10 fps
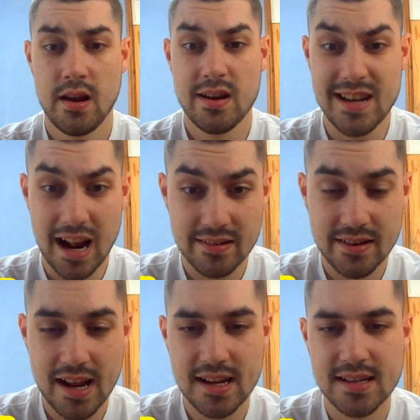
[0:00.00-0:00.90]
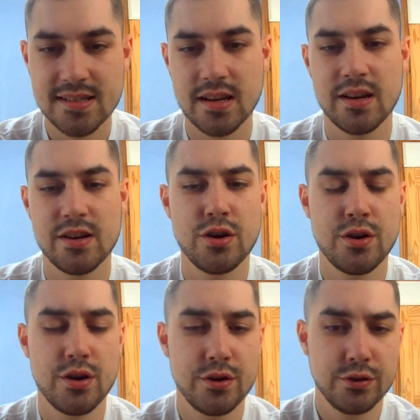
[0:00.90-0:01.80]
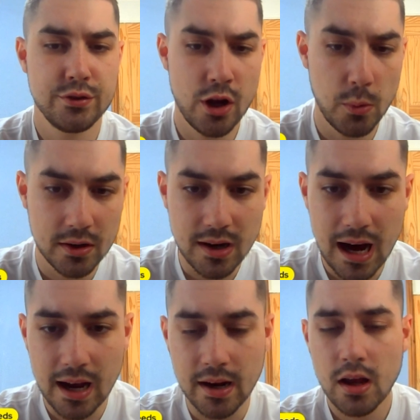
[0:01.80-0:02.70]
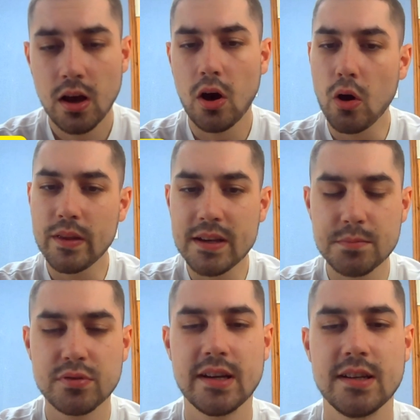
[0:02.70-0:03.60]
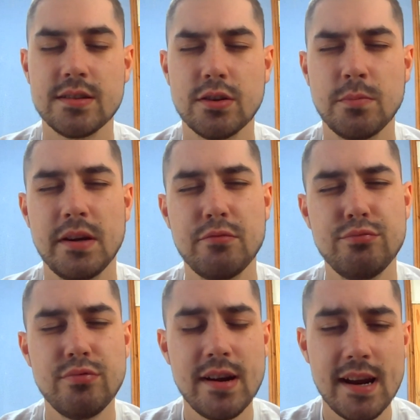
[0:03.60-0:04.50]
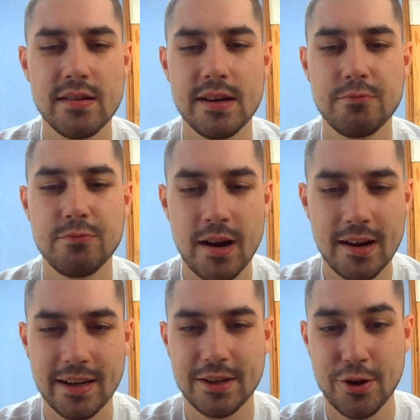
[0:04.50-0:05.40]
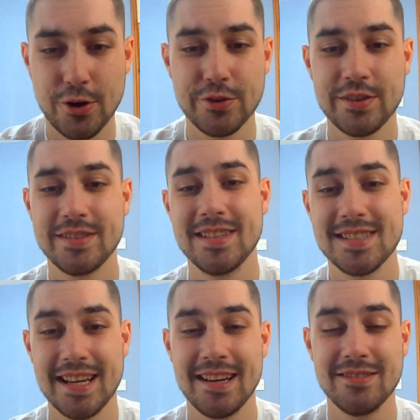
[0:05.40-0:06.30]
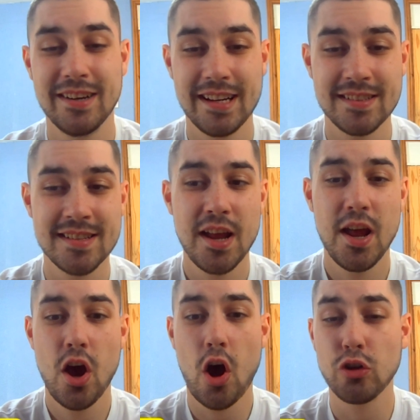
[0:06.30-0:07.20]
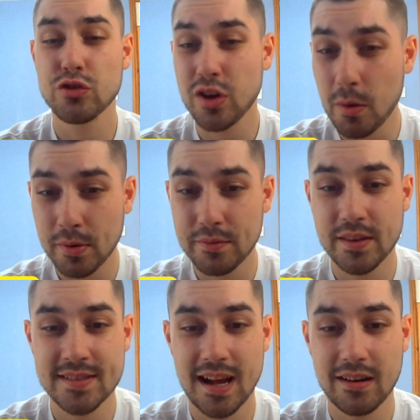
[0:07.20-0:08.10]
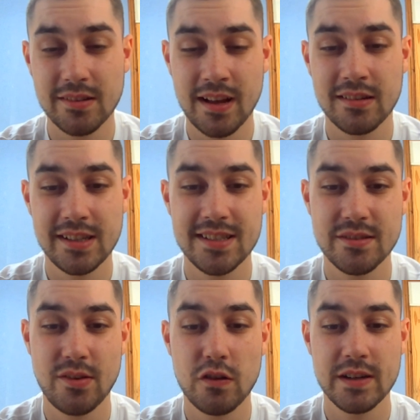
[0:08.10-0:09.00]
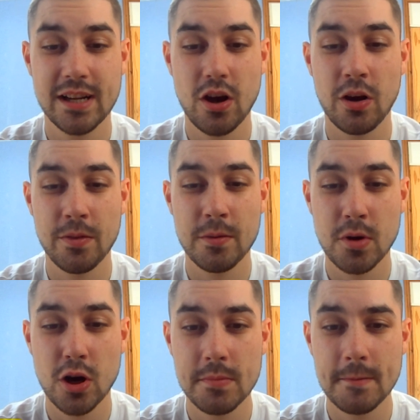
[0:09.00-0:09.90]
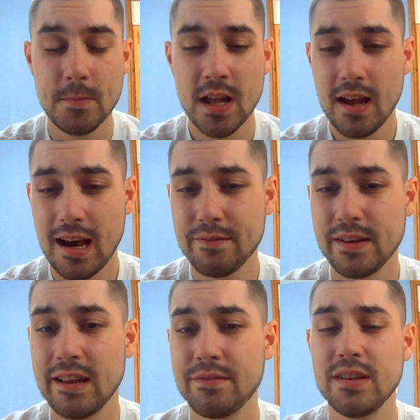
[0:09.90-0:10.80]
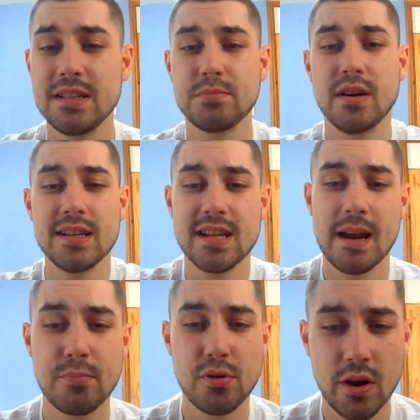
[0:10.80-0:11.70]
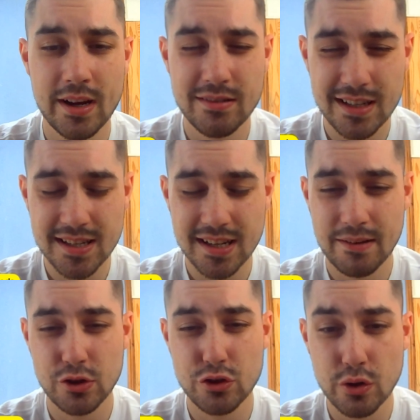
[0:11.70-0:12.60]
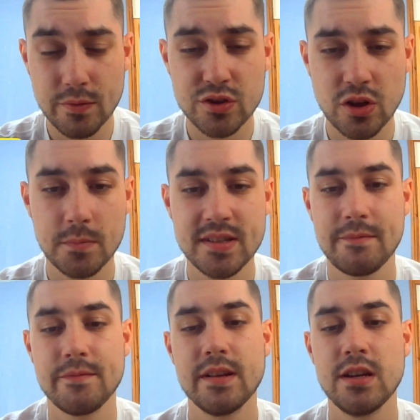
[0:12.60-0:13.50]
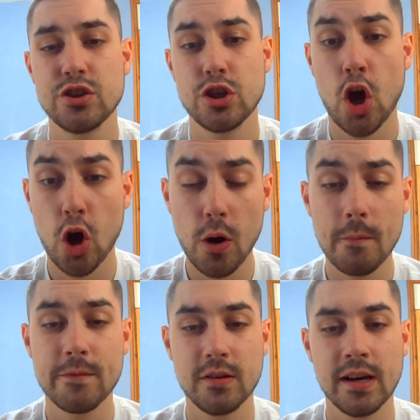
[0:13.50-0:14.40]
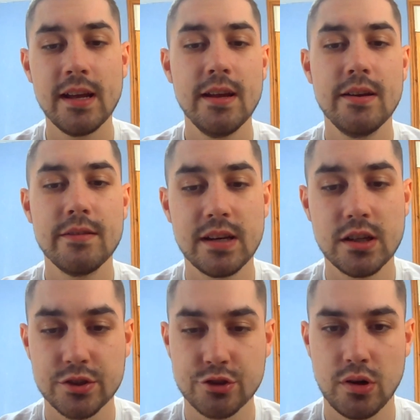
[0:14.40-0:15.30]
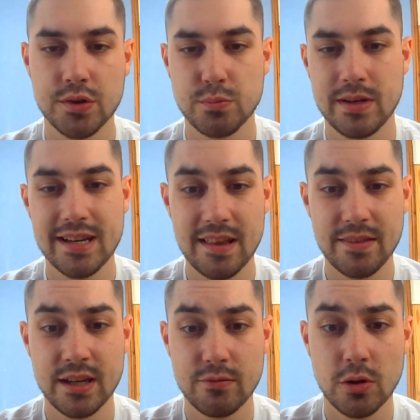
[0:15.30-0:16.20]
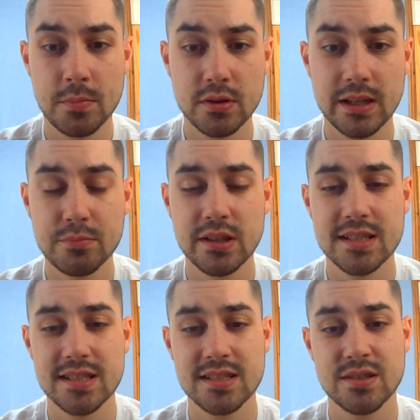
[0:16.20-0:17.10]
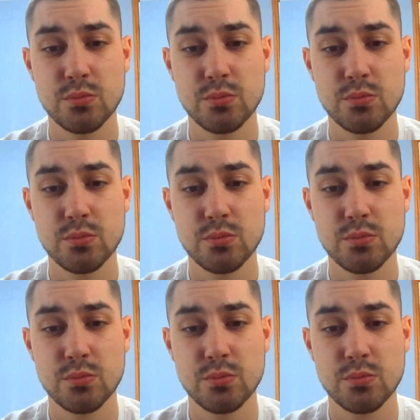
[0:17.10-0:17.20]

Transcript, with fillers: Nandez and Noa Lang, all these players would be really, really good to see at Leeds on top of the talent that Leeds have already got at the moment. I think if these players get brought in, Leeds can have another top 10 finish and hopefully, fingers crossed, we get the Europa League places as